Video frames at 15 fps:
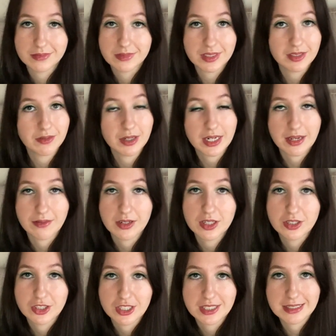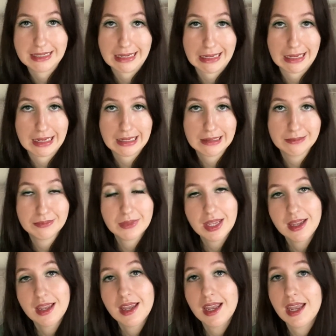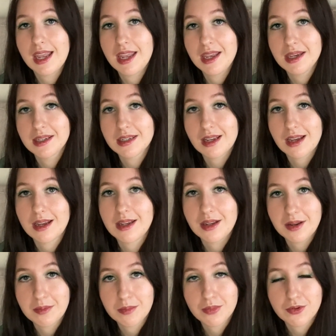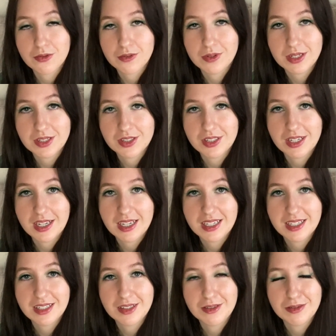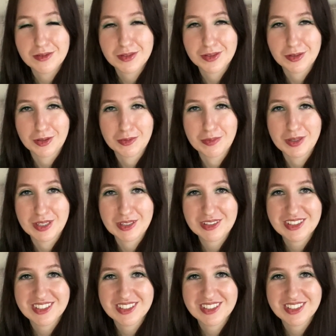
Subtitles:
whatever, just say hey. And I appreciate you so much.